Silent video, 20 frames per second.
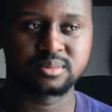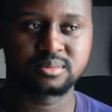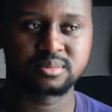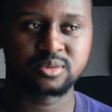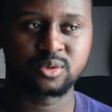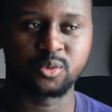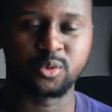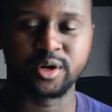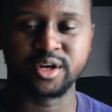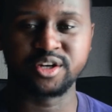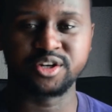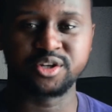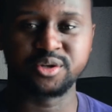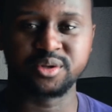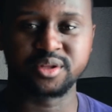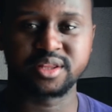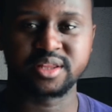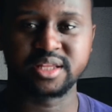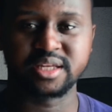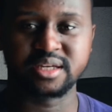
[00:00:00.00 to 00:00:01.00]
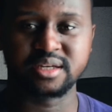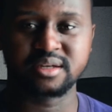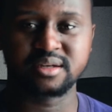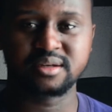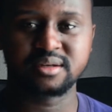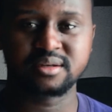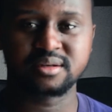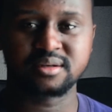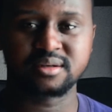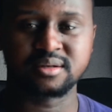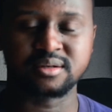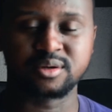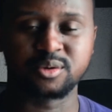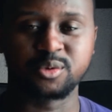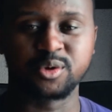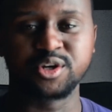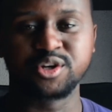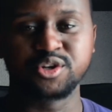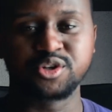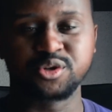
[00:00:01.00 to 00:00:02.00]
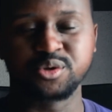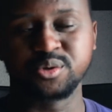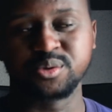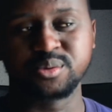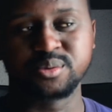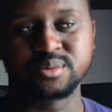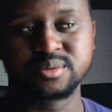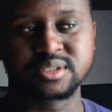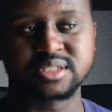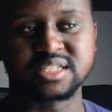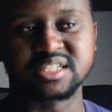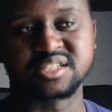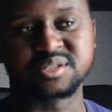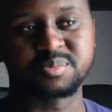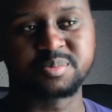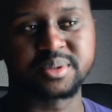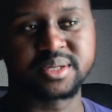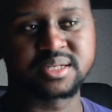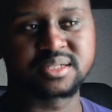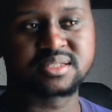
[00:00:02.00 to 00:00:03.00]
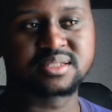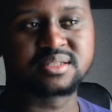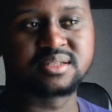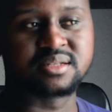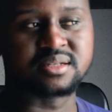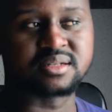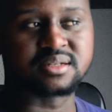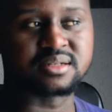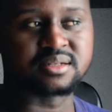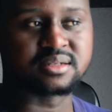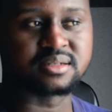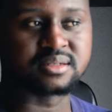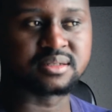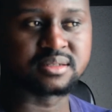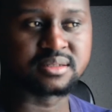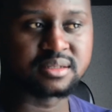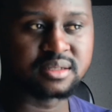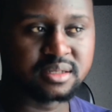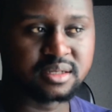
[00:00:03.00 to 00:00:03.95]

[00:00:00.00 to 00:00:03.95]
when do you suspect the